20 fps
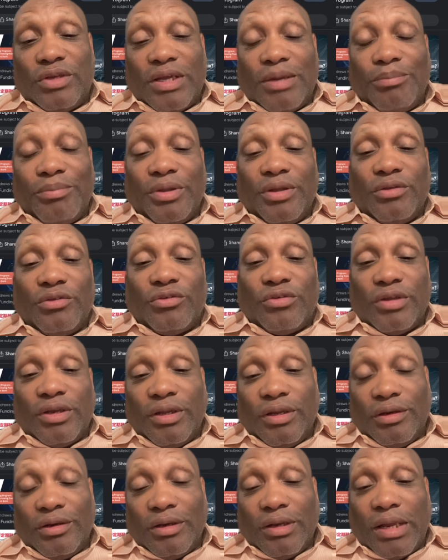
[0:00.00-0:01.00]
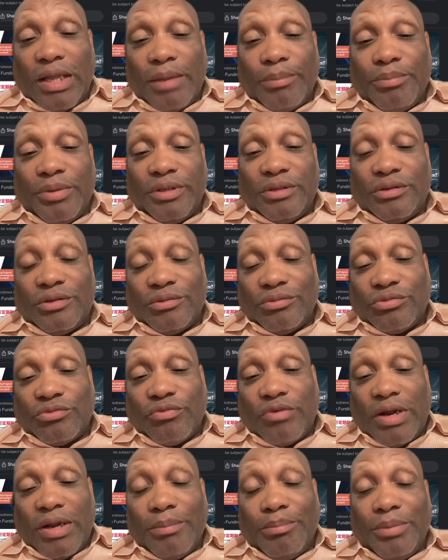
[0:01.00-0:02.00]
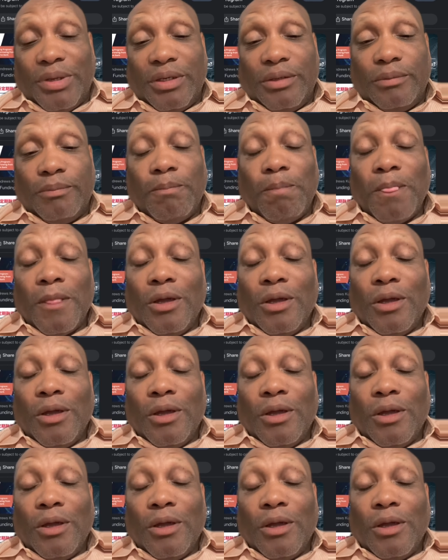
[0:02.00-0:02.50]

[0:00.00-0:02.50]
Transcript: That being said, hit the like button, subscribe button,